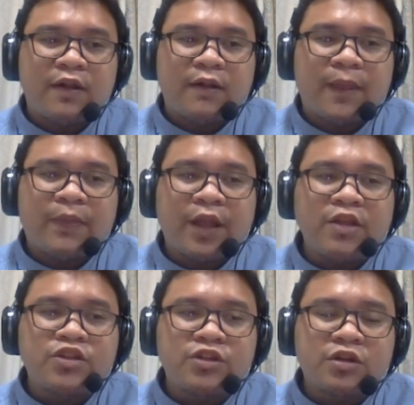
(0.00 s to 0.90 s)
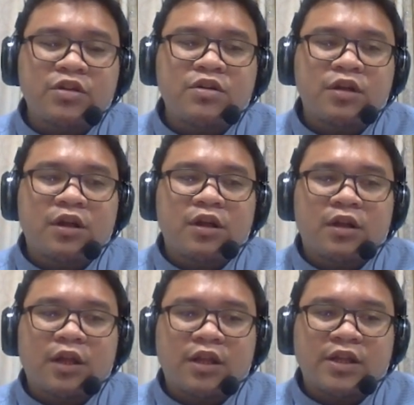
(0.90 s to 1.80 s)
the tension
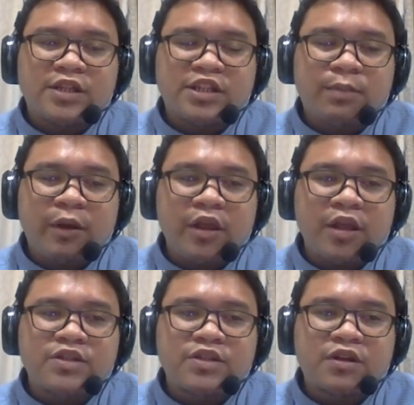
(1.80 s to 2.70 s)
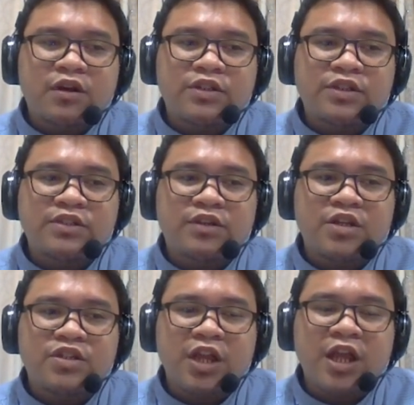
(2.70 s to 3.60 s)
that is experienced causes
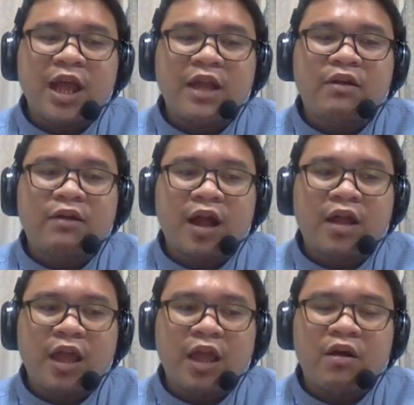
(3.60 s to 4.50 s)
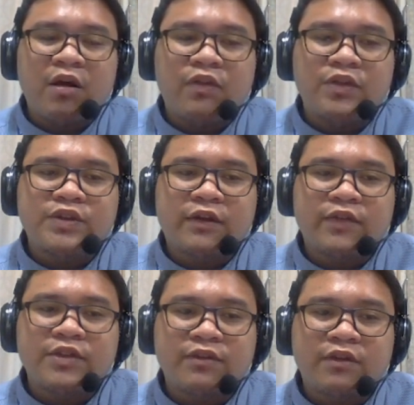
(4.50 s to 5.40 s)
stretching and cracking on the
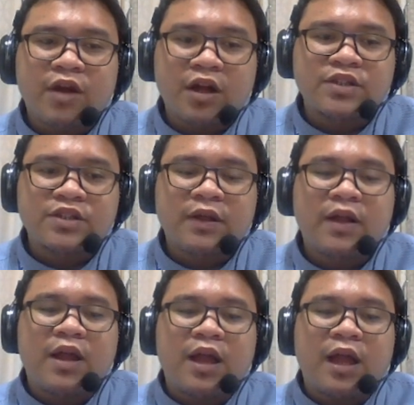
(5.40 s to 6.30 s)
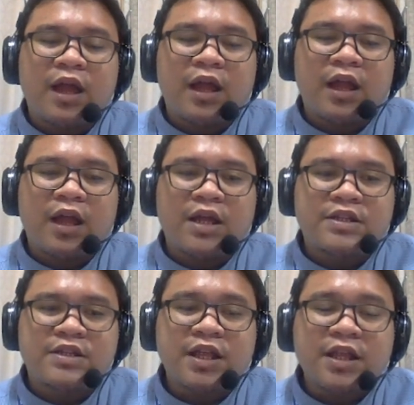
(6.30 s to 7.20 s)
surface of the rocks. And
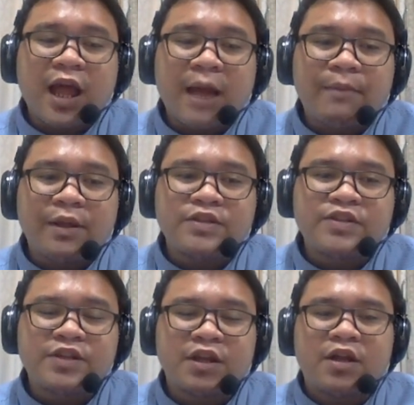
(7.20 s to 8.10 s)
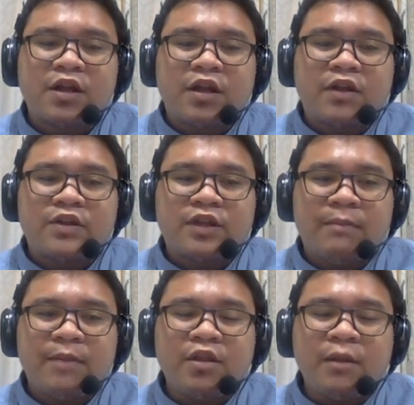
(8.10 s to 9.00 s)
as it happens, the
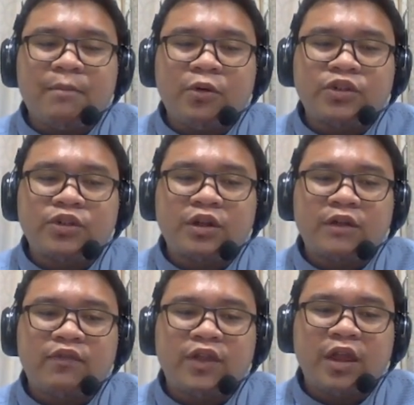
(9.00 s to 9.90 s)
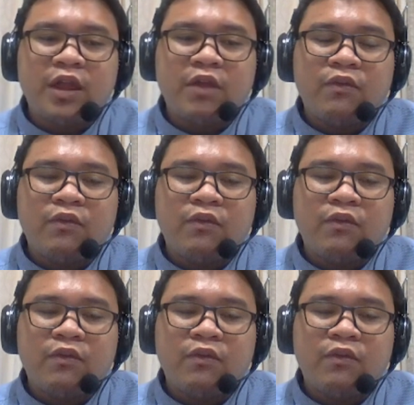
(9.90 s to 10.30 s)
middle portion of the